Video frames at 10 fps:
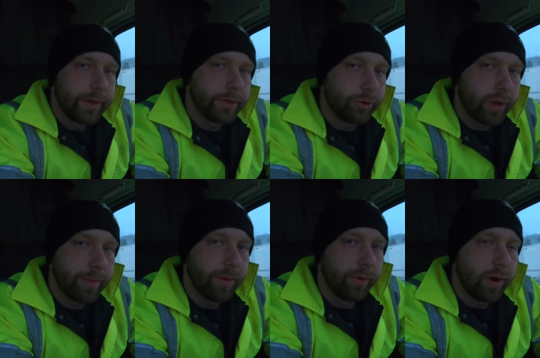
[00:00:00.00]
Now, don't
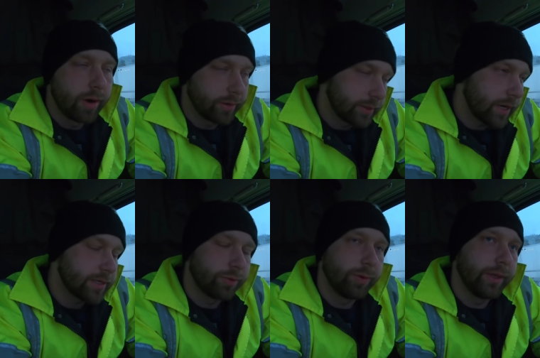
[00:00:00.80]
get me wrong, this
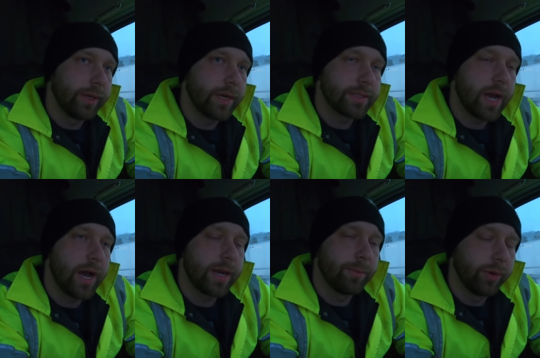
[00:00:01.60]
guy's a really nice
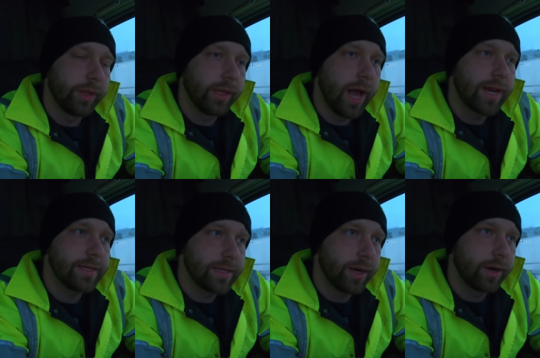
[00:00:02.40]
guy, and I'm really glad
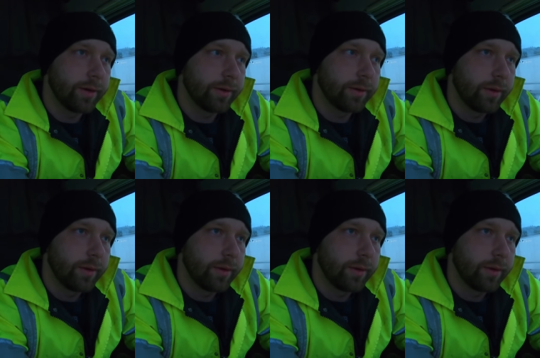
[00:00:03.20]
he's here.